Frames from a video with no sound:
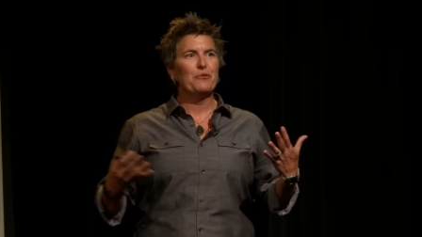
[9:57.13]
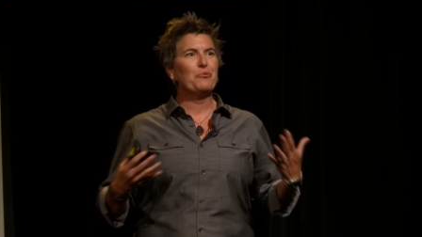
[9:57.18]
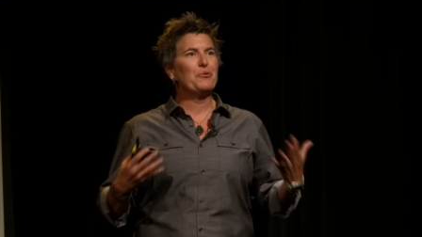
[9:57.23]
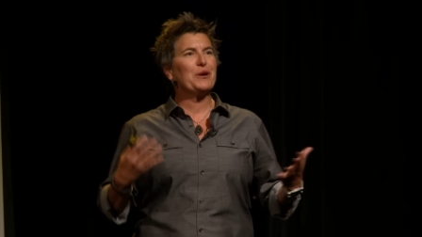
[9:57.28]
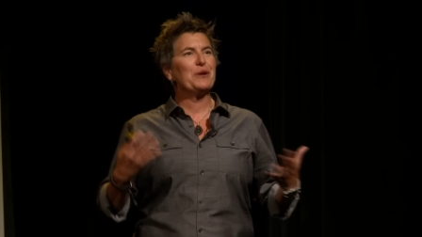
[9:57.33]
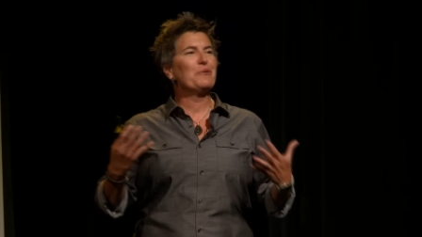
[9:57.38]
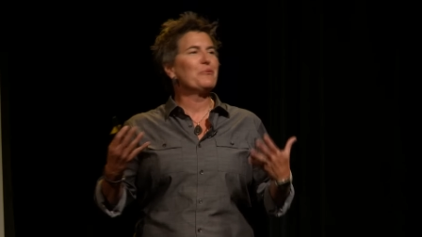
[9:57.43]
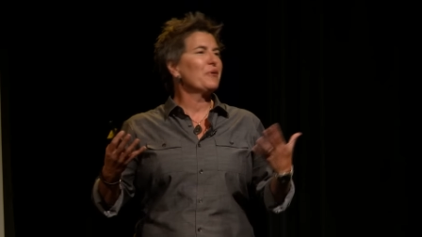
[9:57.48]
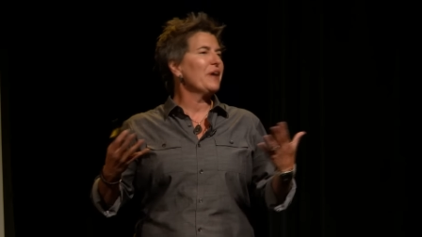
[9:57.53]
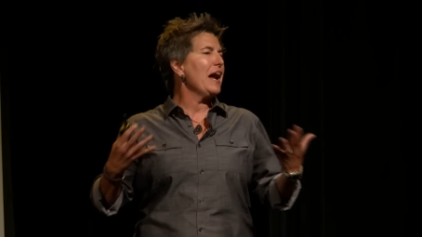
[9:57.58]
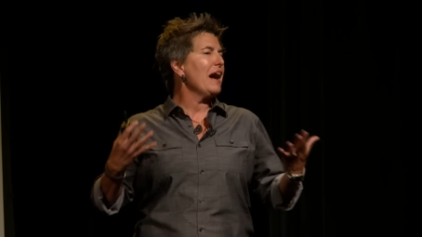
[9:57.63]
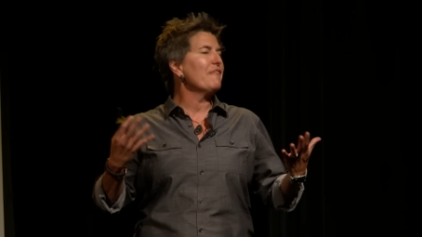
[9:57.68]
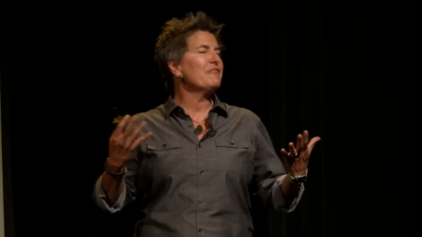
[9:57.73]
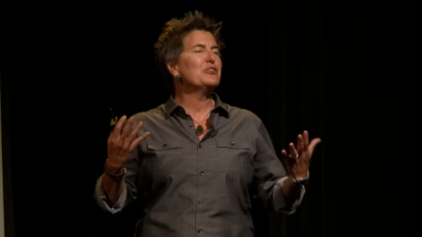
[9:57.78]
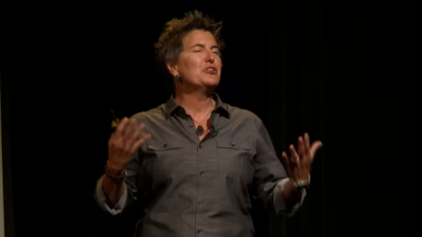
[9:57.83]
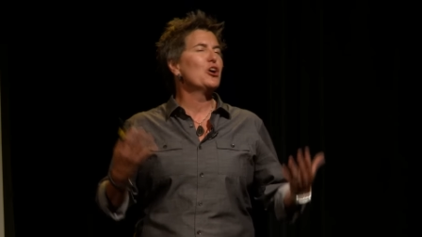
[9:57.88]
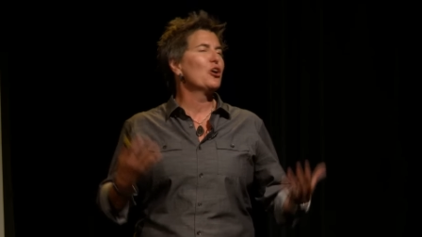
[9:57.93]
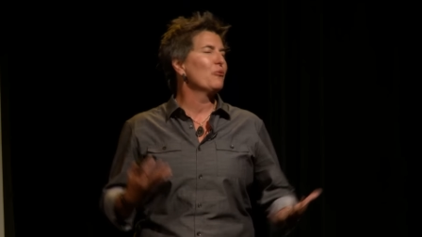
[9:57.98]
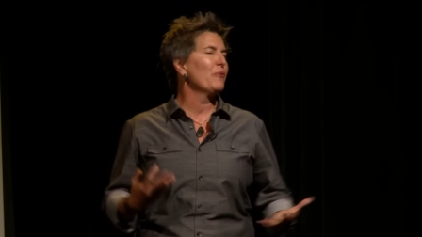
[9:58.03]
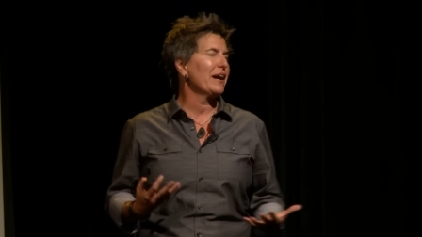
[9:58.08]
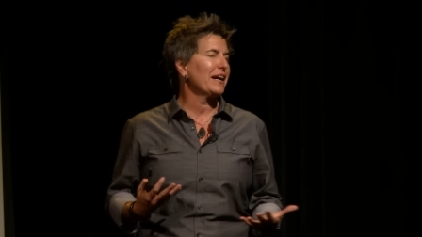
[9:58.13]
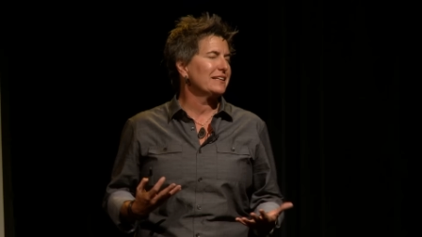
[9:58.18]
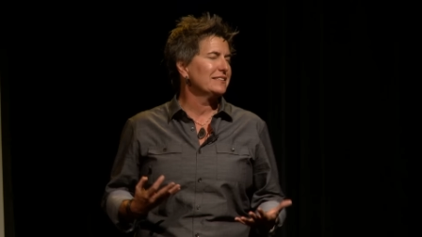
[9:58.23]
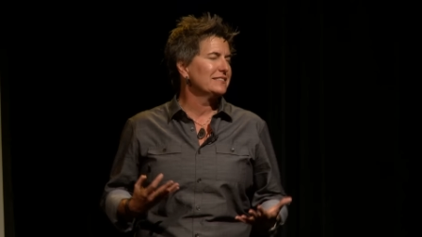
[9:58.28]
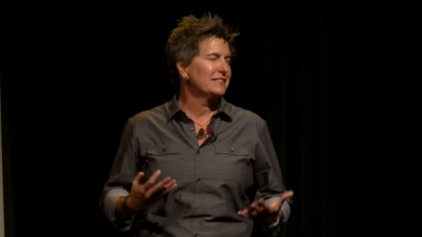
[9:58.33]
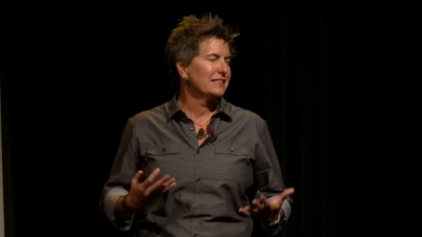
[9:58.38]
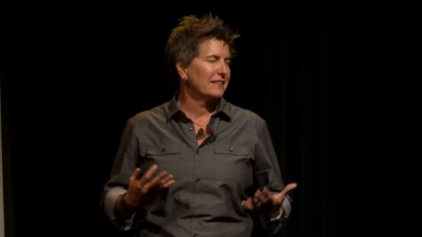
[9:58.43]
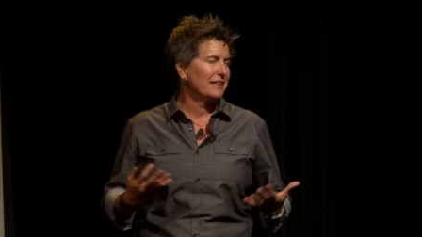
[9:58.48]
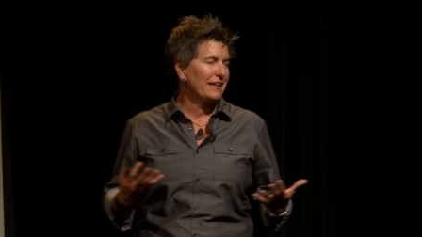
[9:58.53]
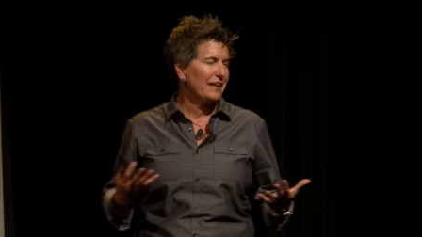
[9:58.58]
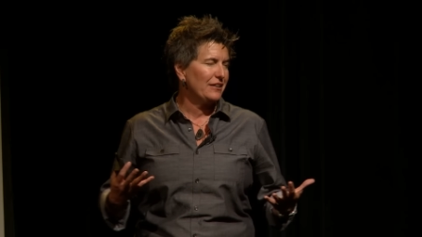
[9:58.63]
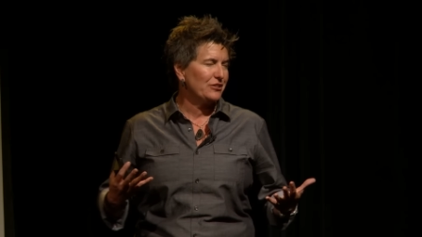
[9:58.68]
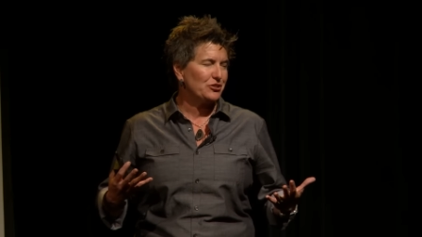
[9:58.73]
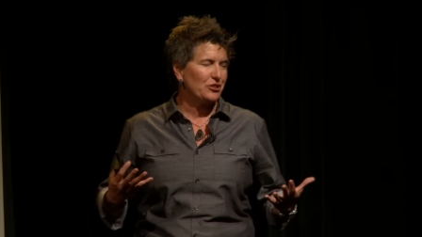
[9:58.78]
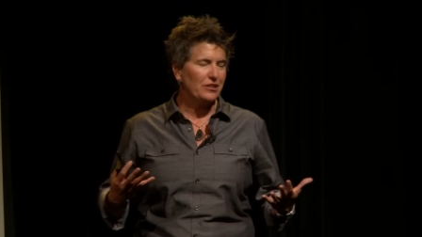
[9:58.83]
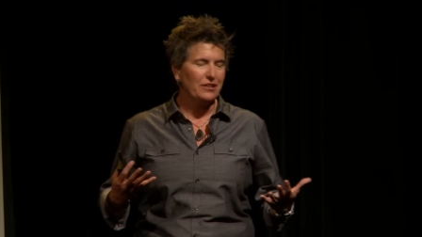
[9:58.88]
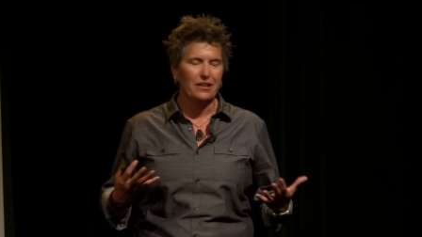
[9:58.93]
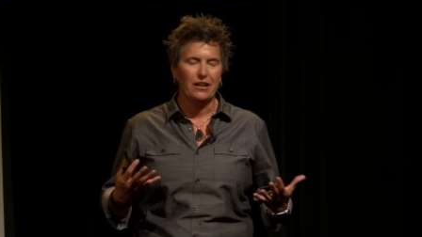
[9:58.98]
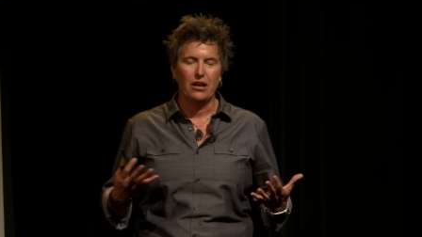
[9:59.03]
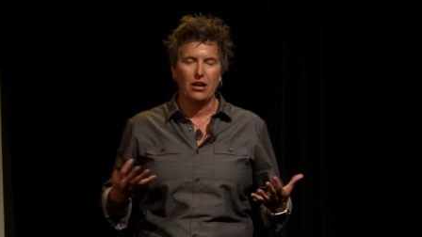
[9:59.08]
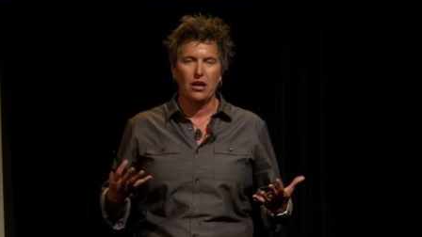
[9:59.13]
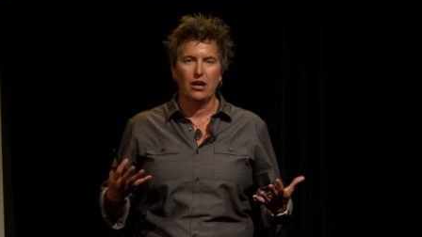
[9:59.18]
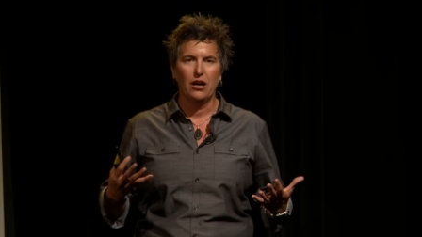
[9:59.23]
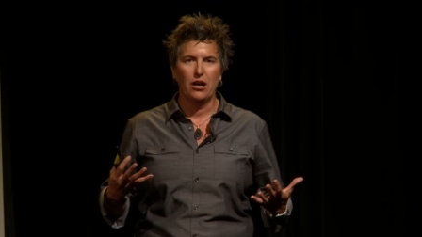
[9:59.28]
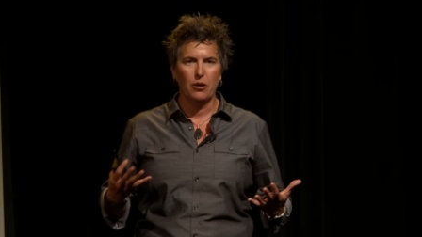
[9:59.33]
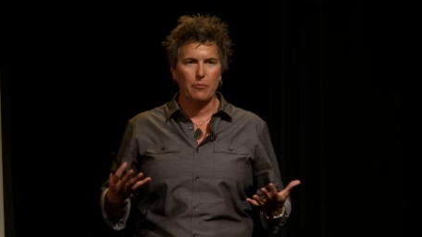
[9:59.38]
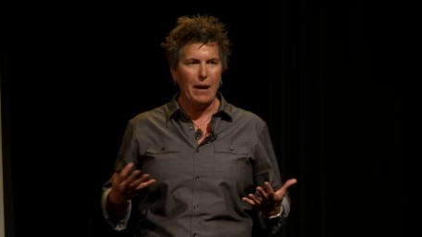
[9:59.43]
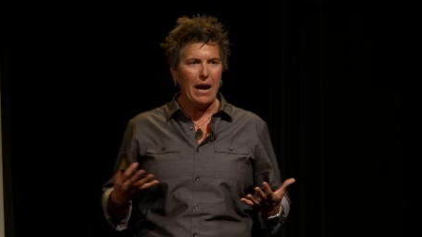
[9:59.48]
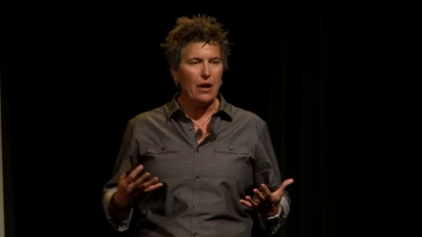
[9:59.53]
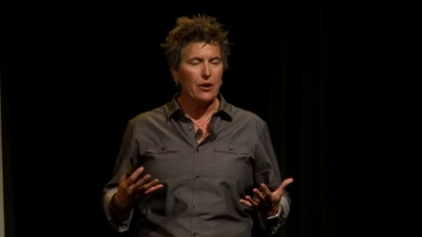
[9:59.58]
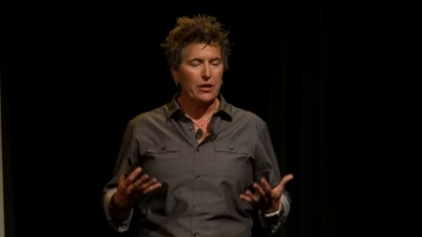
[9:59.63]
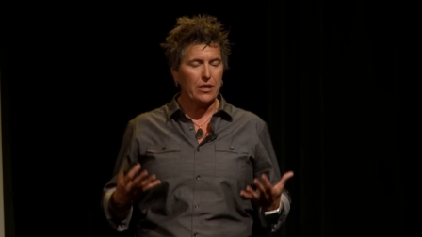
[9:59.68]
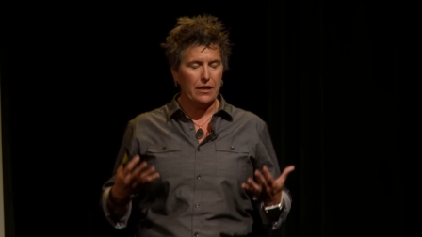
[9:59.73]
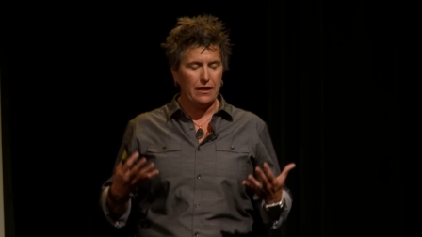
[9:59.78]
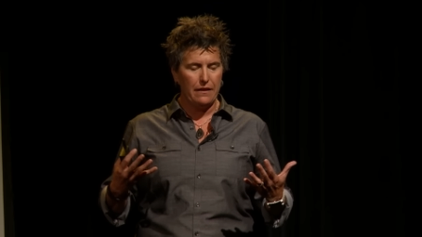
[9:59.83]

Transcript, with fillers: we were having no reconciliation uh, about it.